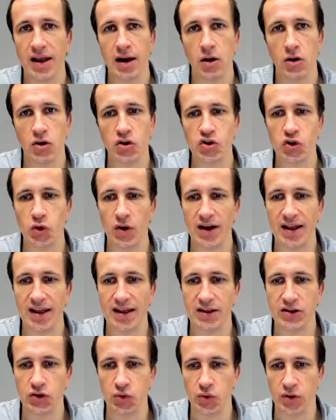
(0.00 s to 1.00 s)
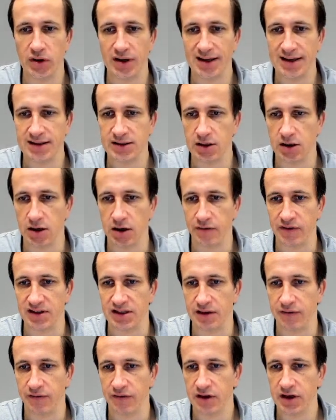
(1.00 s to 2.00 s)
can also link to a
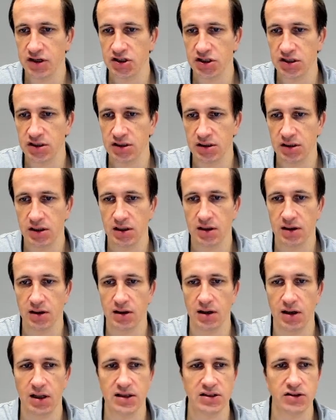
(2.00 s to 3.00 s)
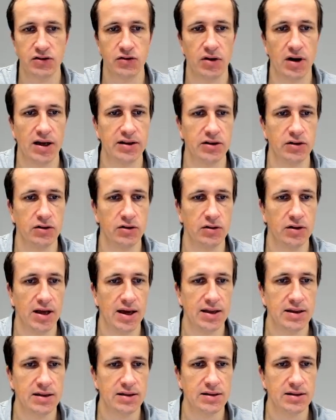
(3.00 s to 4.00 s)
service definition. Let's try to do
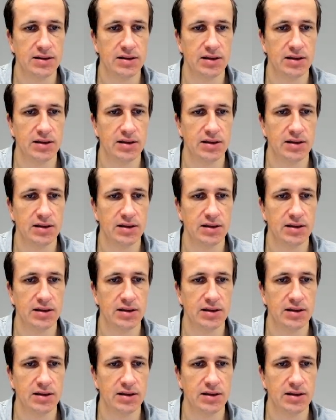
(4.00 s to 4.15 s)
that.